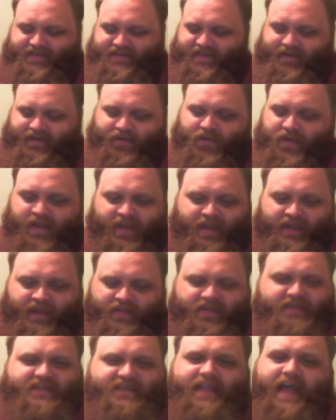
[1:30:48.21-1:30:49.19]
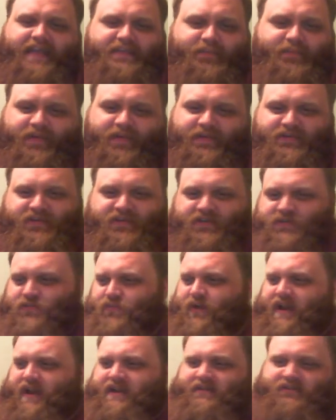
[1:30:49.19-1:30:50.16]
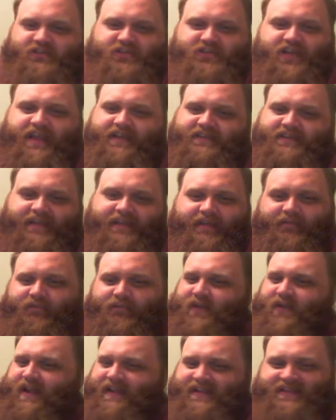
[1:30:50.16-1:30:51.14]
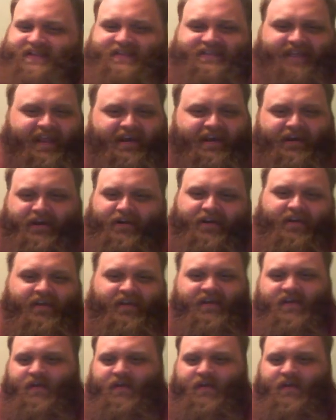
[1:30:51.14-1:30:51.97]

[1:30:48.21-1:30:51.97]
So this guy's been just writing checks left, right, and center.